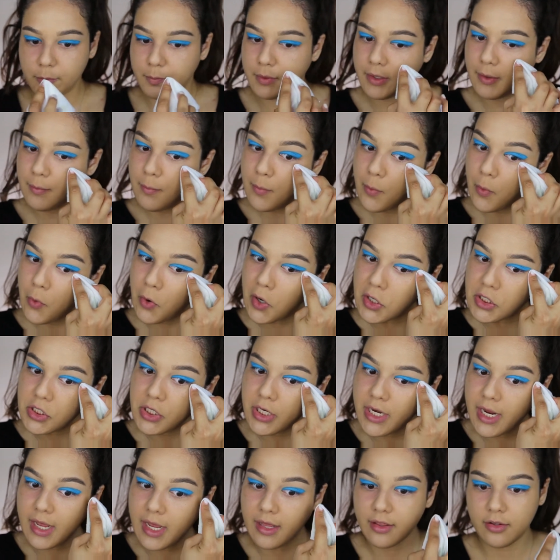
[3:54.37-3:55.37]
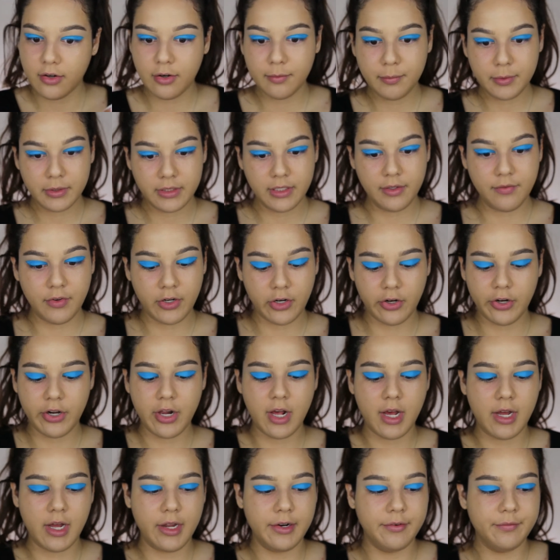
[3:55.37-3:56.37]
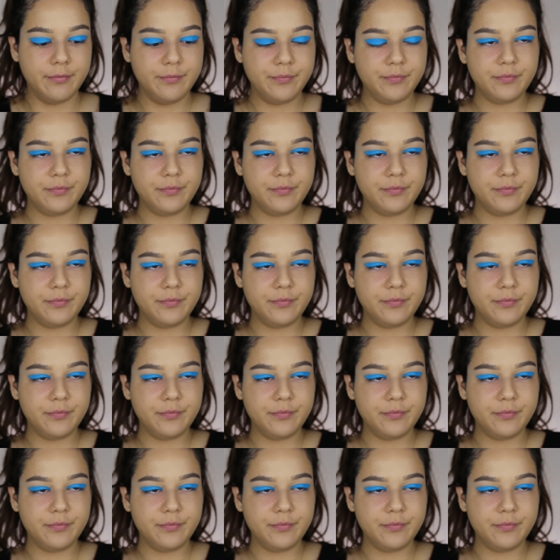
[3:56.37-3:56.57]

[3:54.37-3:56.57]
bit more together, believe it or not.